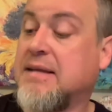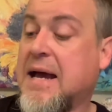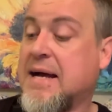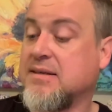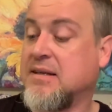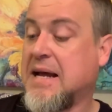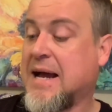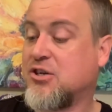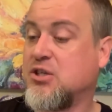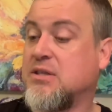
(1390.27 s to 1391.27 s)
that. And
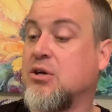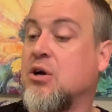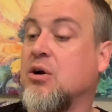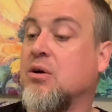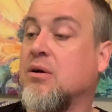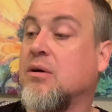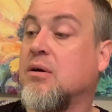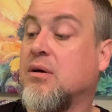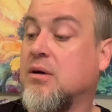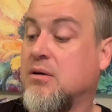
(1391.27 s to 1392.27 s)
actually they're,
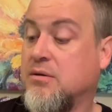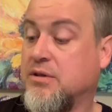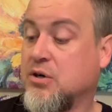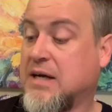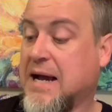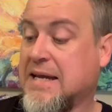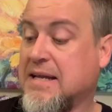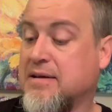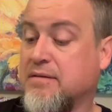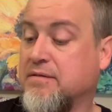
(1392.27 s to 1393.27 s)
they're kind
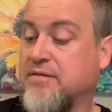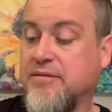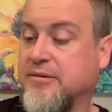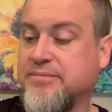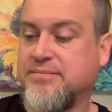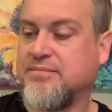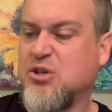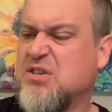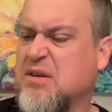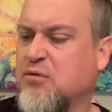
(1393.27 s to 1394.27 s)
of,
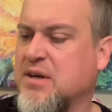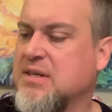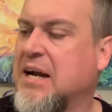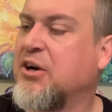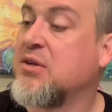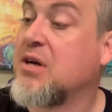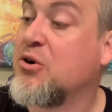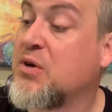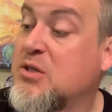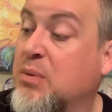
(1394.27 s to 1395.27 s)
they're different. I don't know. It's hard
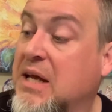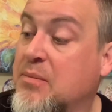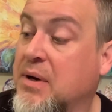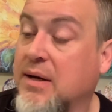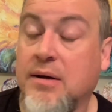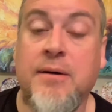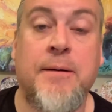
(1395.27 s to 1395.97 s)
to explain, but